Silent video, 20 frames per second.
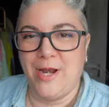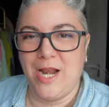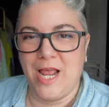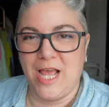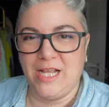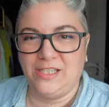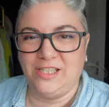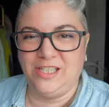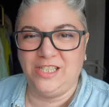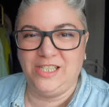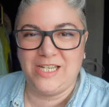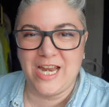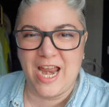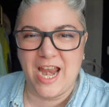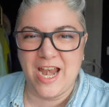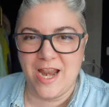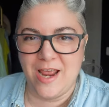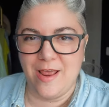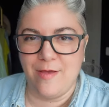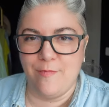and S
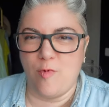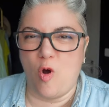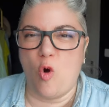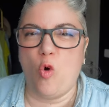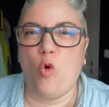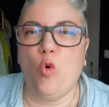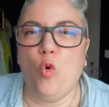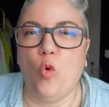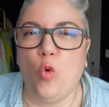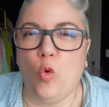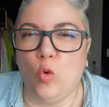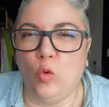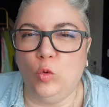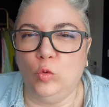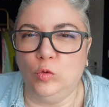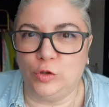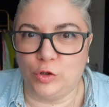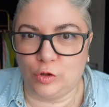denim haul